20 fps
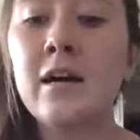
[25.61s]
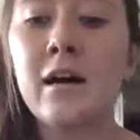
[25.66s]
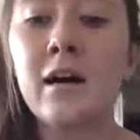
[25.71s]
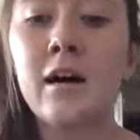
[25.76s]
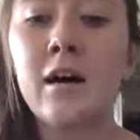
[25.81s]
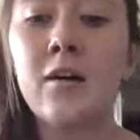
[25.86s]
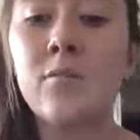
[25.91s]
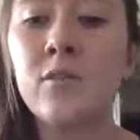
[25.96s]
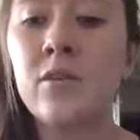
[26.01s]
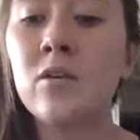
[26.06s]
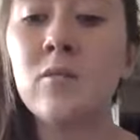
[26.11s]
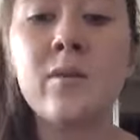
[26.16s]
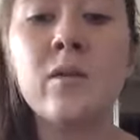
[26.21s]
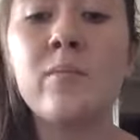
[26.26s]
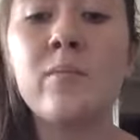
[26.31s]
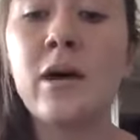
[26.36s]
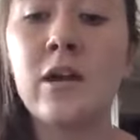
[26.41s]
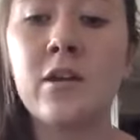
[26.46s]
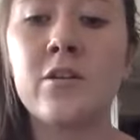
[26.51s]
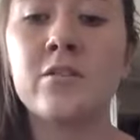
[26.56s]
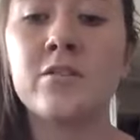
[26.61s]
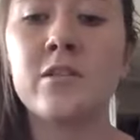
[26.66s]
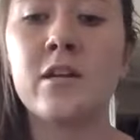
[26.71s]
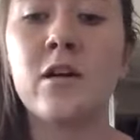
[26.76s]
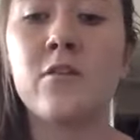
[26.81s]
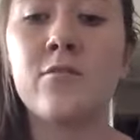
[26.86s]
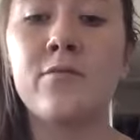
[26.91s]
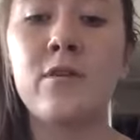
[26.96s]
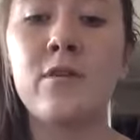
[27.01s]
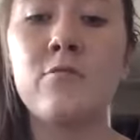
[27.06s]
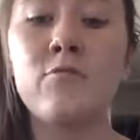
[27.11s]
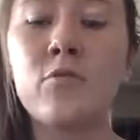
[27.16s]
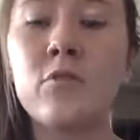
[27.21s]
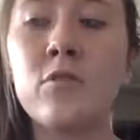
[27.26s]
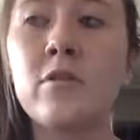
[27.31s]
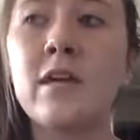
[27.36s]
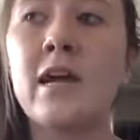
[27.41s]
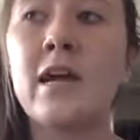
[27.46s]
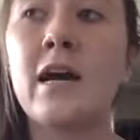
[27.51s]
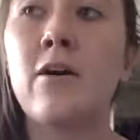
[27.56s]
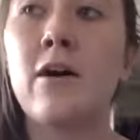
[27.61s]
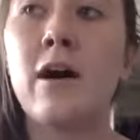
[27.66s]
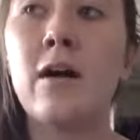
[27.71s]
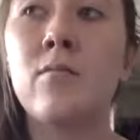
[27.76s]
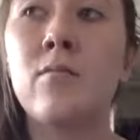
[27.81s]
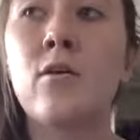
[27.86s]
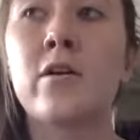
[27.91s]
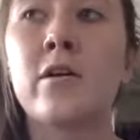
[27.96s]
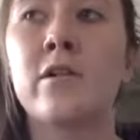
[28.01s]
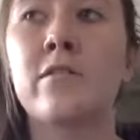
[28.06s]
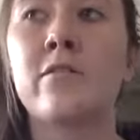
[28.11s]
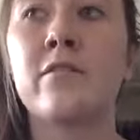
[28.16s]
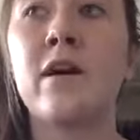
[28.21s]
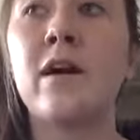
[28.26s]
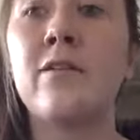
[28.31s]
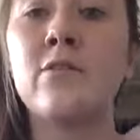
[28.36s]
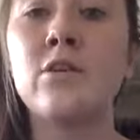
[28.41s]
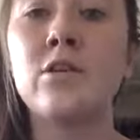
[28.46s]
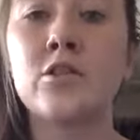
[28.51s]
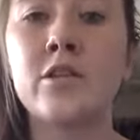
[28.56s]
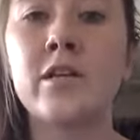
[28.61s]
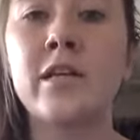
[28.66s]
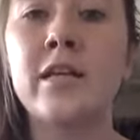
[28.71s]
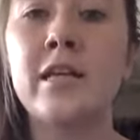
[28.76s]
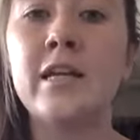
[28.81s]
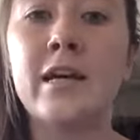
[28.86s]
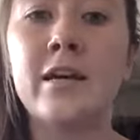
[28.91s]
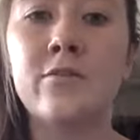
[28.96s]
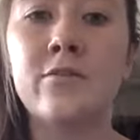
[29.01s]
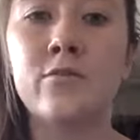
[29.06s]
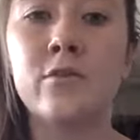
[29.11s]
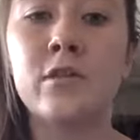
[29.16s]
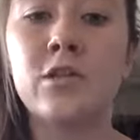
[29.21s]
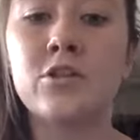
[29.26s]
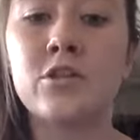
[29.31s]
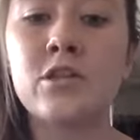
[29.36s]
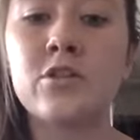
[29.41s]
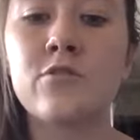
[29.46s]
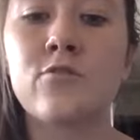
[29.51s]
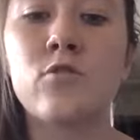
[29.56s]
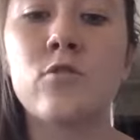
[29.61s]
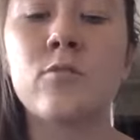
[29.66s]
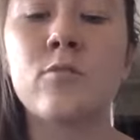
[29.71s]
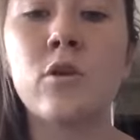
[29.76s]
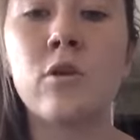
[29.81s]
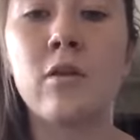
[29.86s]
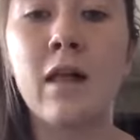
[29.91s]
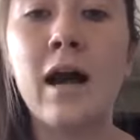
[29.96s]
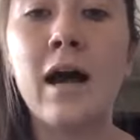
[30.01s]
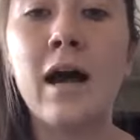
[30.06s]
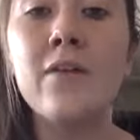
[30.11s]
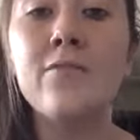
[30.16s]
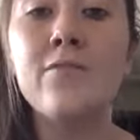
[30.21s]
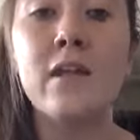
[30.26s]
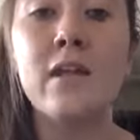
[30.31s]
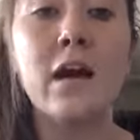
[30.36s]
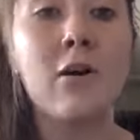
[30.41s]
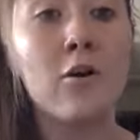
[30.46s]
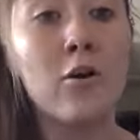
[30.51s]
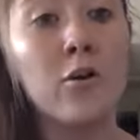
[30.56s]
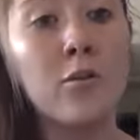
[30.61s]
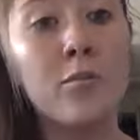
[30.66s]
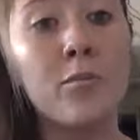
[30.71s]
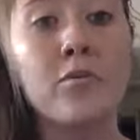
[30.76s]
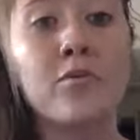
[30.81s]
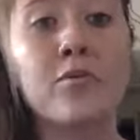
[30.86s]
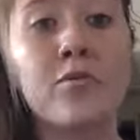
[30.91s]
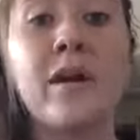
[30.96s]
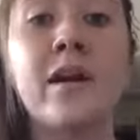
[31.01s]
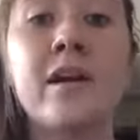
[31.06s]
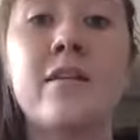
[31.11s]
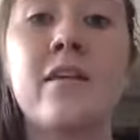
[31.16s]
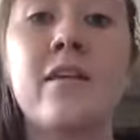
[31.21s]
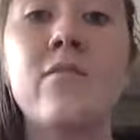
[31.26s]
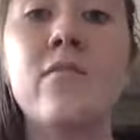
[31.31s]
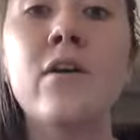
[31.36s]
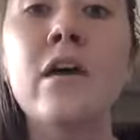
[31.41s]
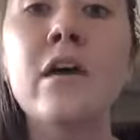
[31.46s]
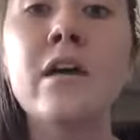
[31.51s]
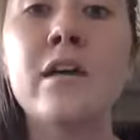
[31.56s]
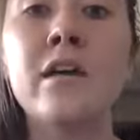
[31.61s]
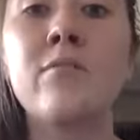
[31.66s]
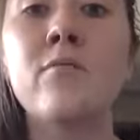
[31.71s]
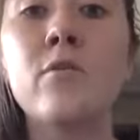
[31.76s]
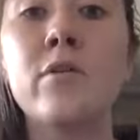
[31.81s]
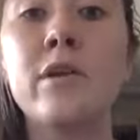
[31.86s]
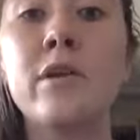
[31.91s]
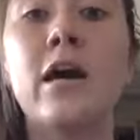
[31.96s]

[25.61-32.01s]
a little bit about herself, and really how iMarkets Live and trading has really transformed her life, and how her perspective can really